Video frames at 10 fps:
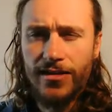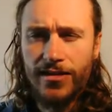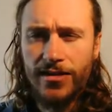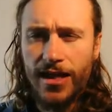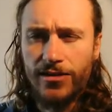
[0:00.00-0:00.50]

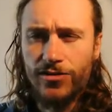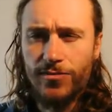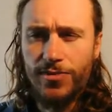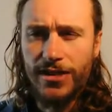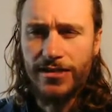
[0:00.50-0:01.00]
that
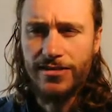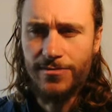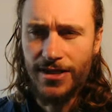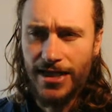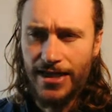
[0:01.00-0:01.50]
could be
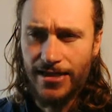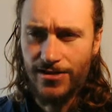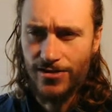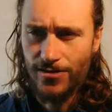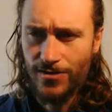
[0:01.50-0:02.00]
intimidating.
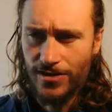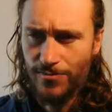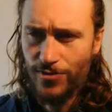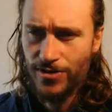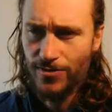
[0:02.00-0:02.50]
So it's
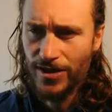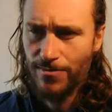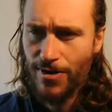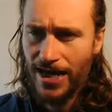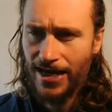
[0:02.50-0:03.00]
put with a
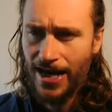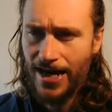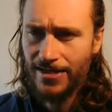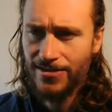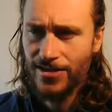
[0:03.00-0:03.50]

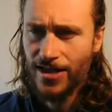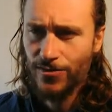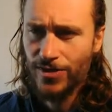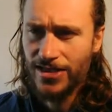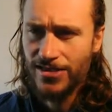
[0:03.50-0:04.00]
backlight, you
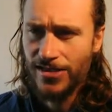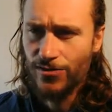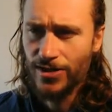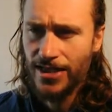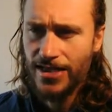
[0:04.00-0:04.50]
can't really see
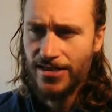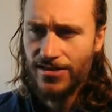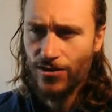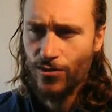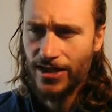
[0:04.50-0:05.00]
who it
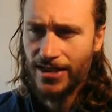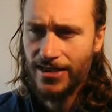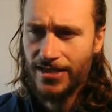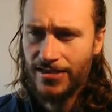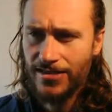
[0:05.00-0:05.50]
is or what it
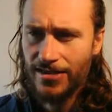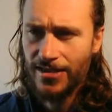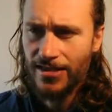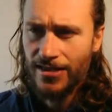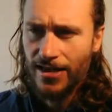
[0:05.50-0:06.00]
is,
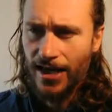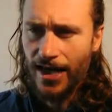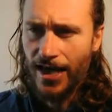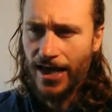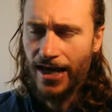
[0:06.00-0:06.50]

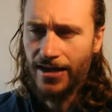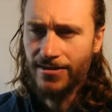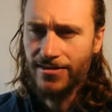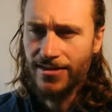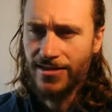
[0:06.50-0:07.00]

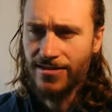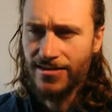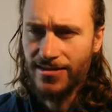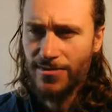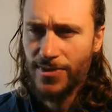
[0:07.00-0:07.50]
and it's
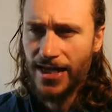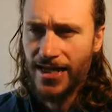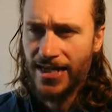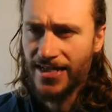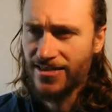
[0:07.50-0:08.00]

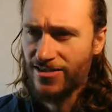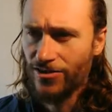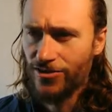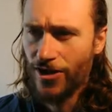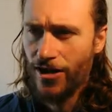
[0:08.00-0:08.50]
intimidating. It's
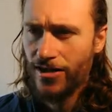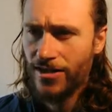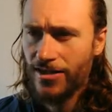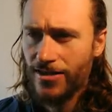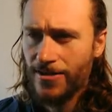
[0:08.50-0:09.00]
still
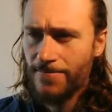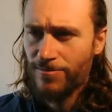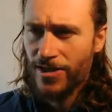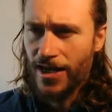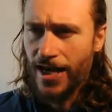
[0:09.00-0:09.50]
dark,
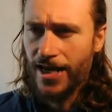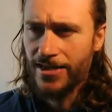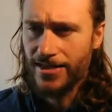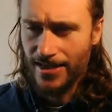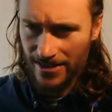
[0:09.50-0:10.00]

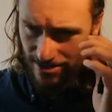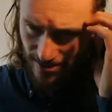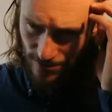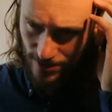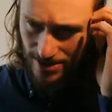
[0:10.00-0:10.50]
and
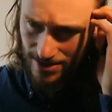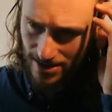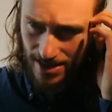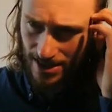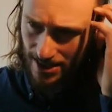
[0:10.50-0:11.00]
it's with
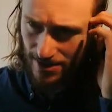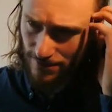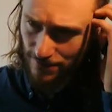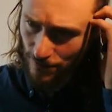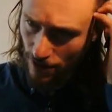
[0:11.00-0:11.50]

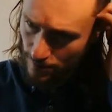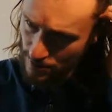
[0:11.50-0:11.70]
frog